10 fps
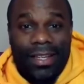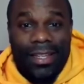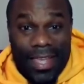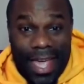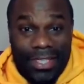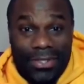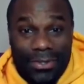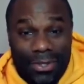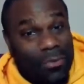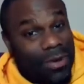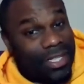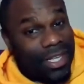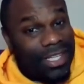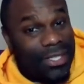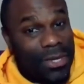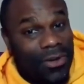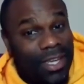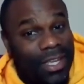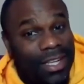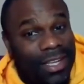Yes? Do you want today's secret?
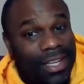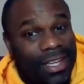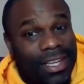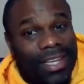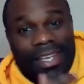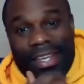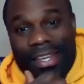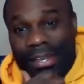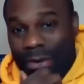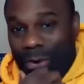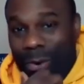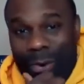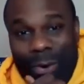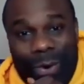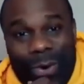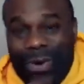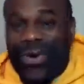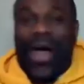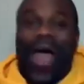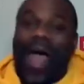Whew.
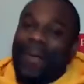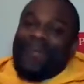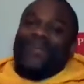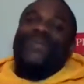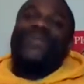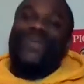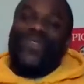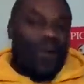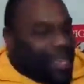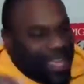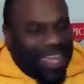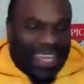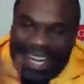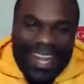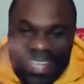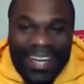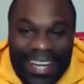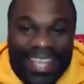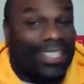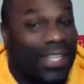All right. Come in here. Get in
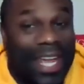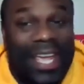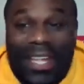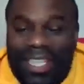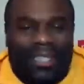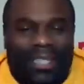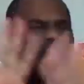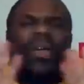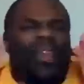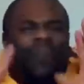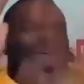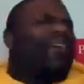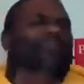here. Today, listen, wait. No, back up.